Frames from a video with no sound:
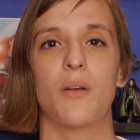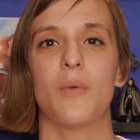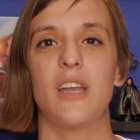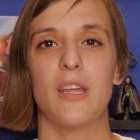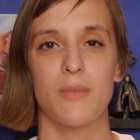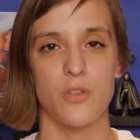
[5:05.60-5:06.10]
a
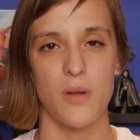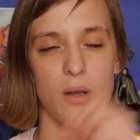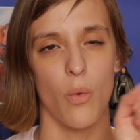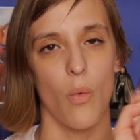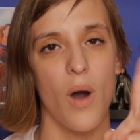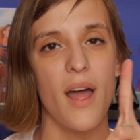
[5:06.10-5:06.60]
rating between
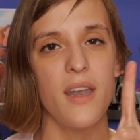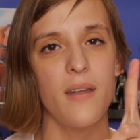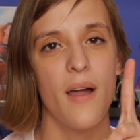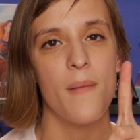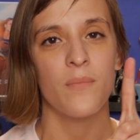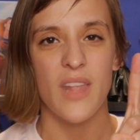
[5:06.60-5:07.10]
1
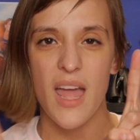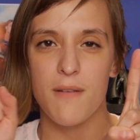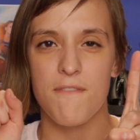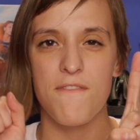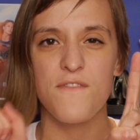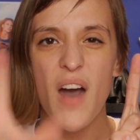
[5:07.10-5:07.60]

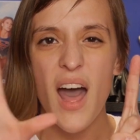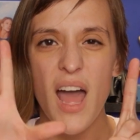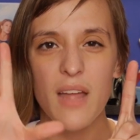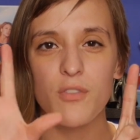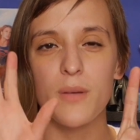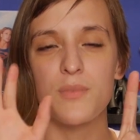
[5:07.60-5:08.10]
and
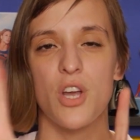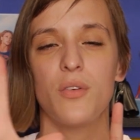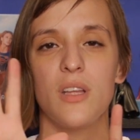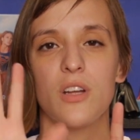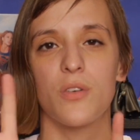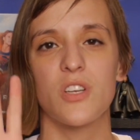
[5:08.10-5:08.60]
5
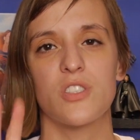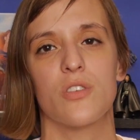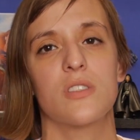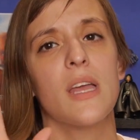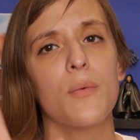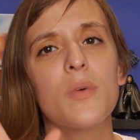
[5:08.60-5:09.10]
Kryptonian
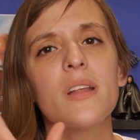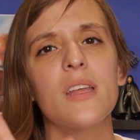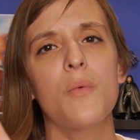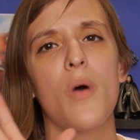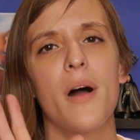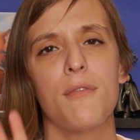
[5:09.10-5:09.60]
crystals. They really
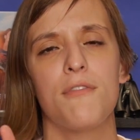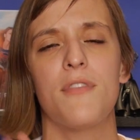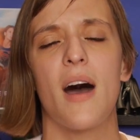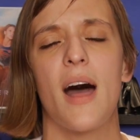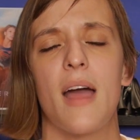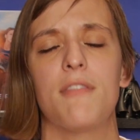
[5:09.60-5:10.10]
want
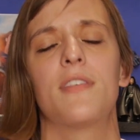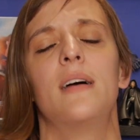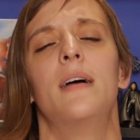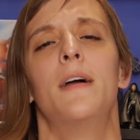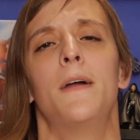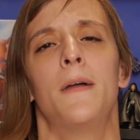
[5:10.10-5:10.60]
5.
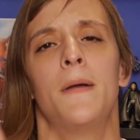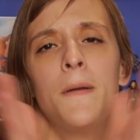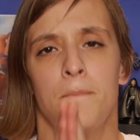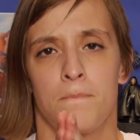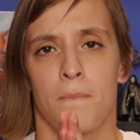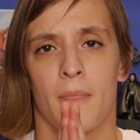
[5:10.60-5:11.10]

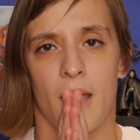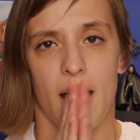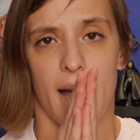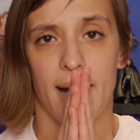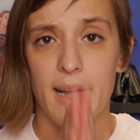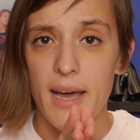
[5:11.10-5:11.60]

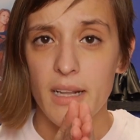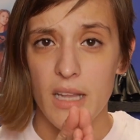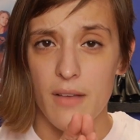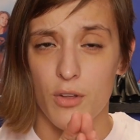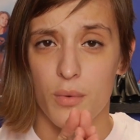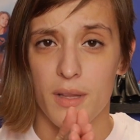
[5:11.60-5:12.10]
I gotta
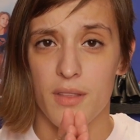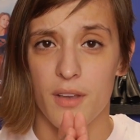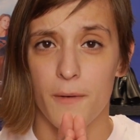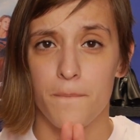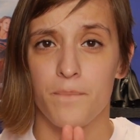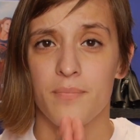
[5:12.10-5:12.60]
level with
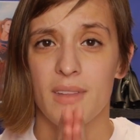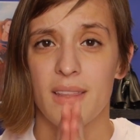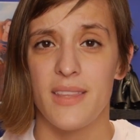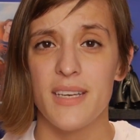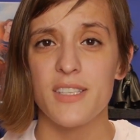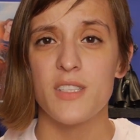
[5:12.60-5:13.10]
you.
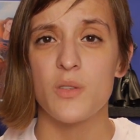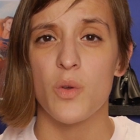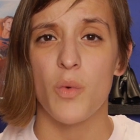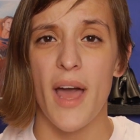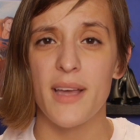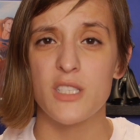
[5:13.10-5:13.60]
This
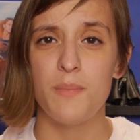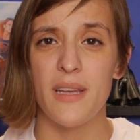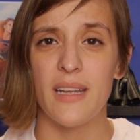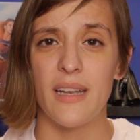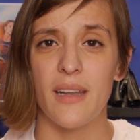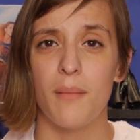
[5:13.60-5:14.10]
has
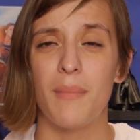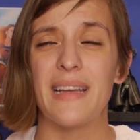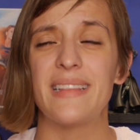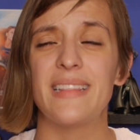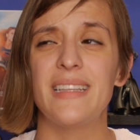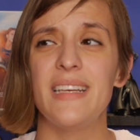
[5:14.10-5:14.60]
been my
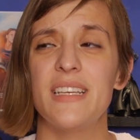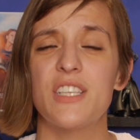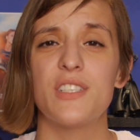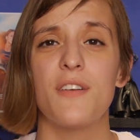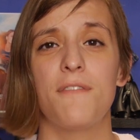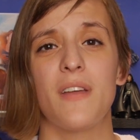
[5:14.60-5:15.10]

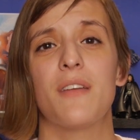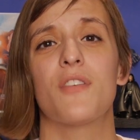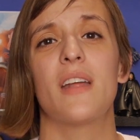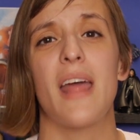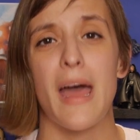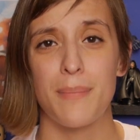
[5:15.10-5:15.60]
least
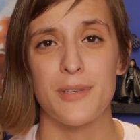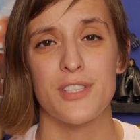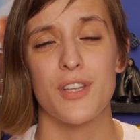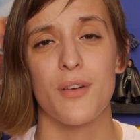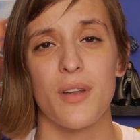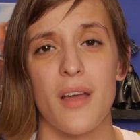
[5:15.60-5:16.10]
favorite
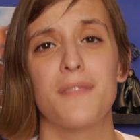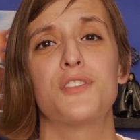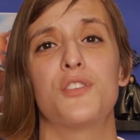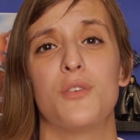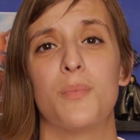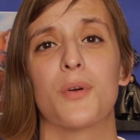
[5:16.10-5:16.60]
episode of
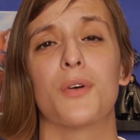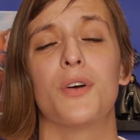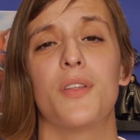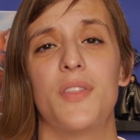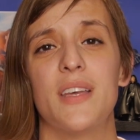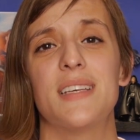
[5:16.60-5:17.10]

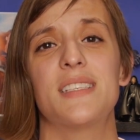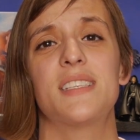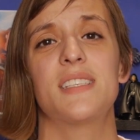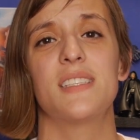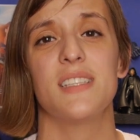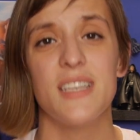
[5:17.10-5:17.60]
Supergirl this
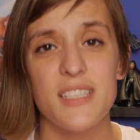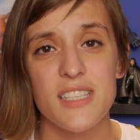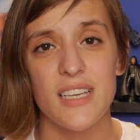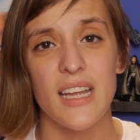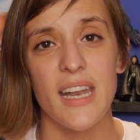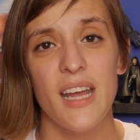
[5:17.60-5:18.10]

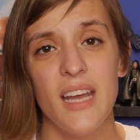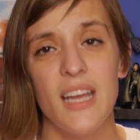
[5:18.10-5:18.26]
season.